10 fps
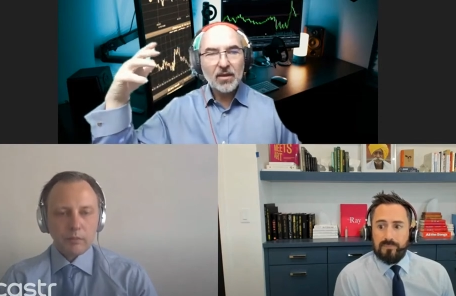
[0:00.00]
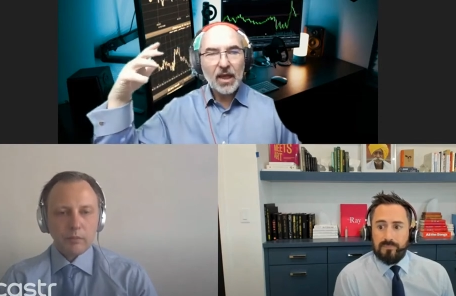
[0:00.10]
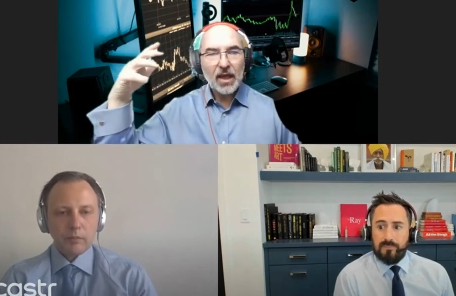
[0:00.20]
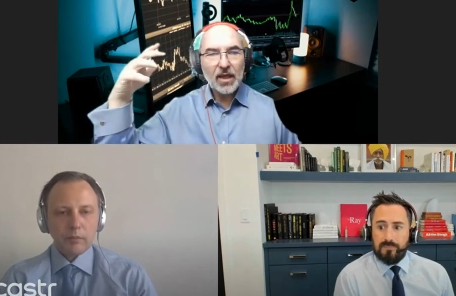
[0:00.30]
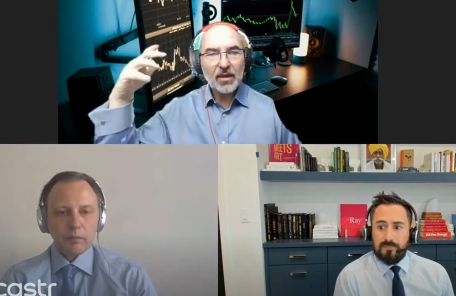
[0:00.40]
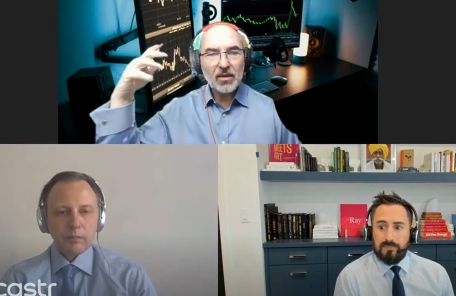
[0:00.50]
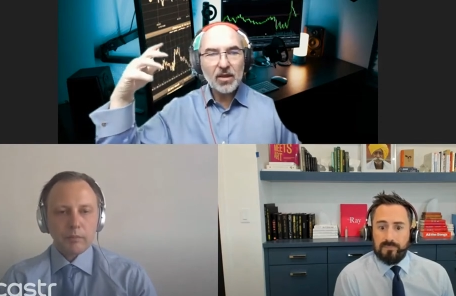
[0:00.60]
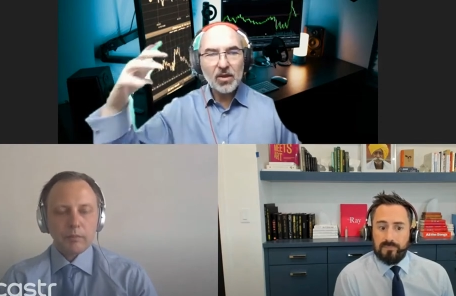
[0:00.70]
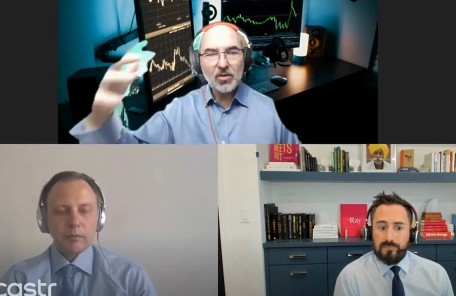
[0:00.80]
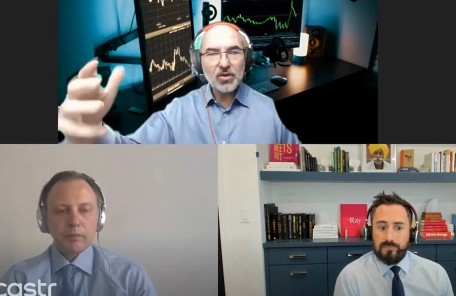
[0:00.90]
Speaker 1: uh,
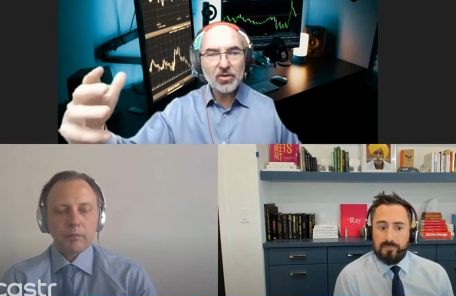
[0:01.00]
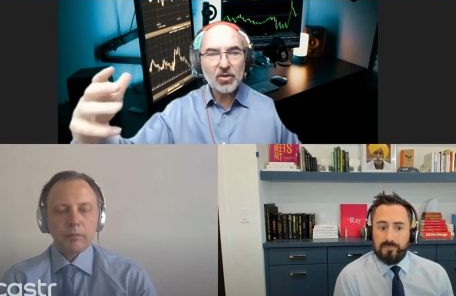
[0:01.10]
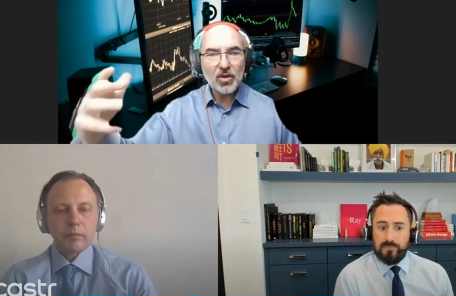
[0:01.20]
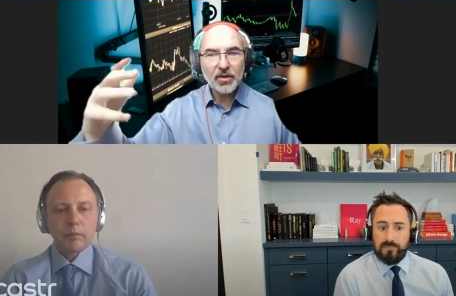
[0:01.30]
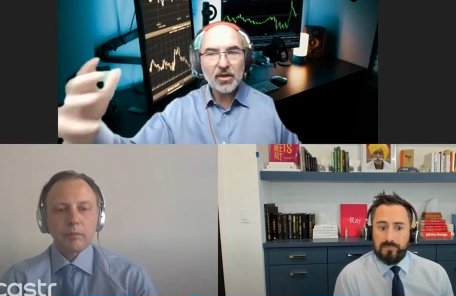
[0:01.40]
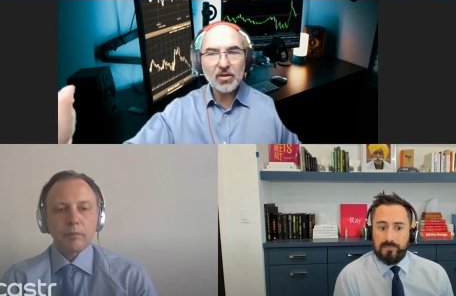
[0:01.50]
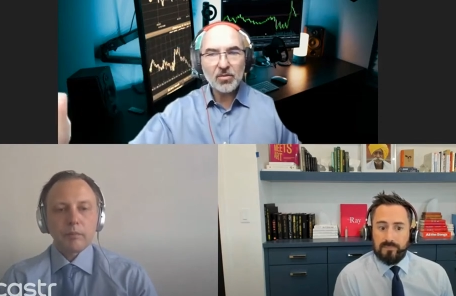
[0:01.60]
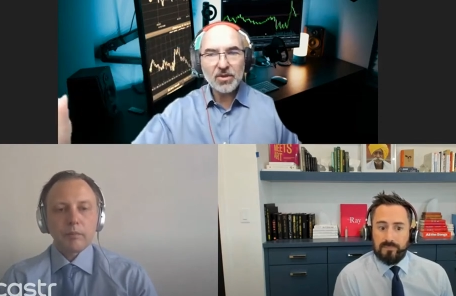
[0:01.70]
you just thought that